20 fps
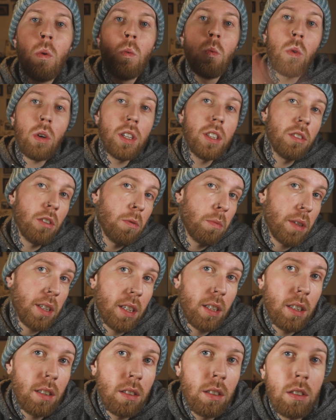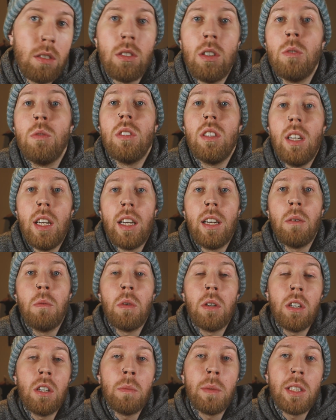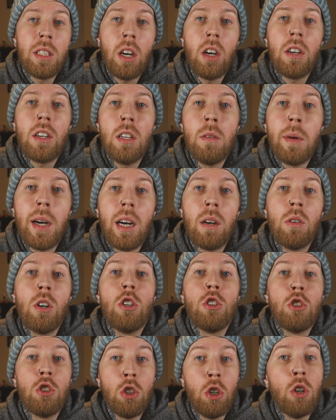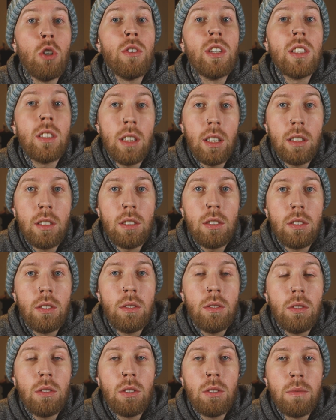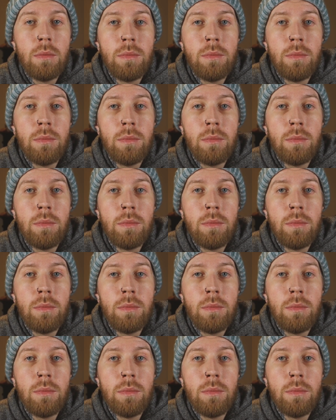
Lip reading: What is up, guys? So today we're going to be talking about tour essentials.